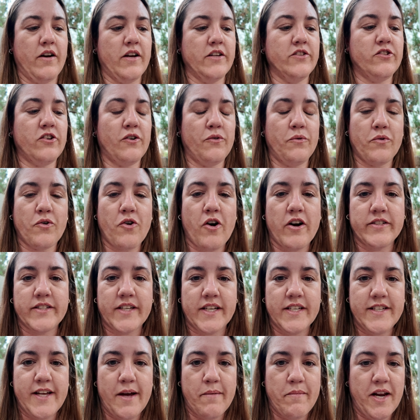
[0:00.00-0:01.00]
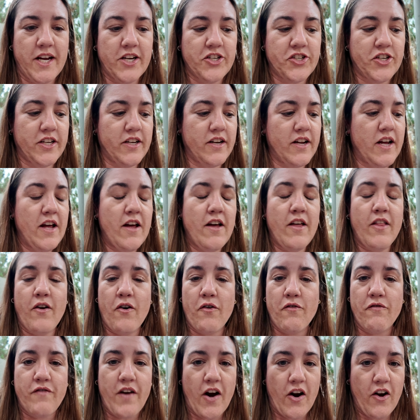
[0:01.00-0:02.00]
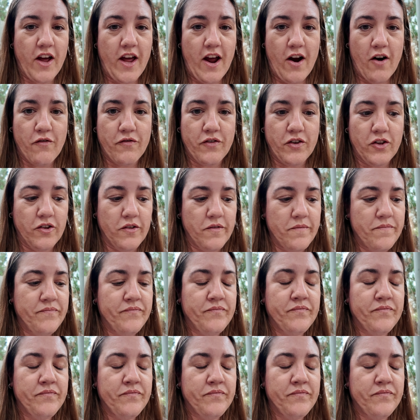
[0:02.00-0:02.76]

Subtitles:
concerned with cross-contamination, they're very careful.